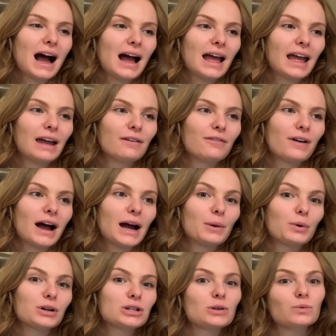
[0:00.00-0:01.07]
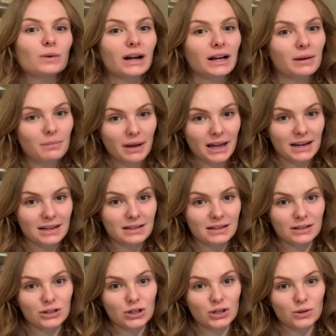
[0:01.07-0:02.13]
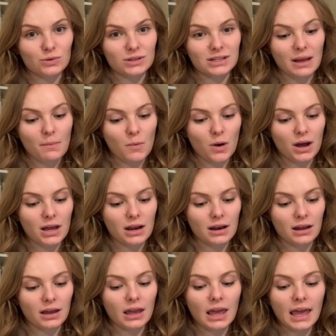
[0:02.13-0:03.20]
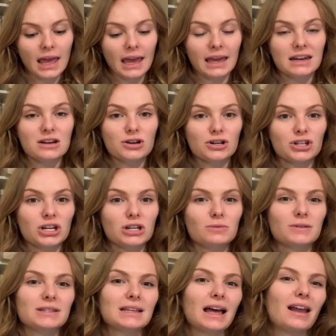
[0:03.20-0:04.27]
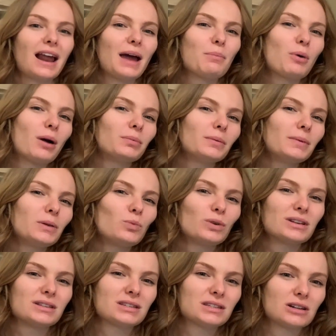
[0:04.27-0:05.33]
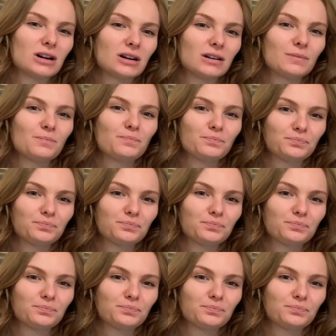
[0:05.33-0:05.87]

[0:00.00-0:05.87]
If I were to recommend to someone an interchangeable set, I probably wouldn't start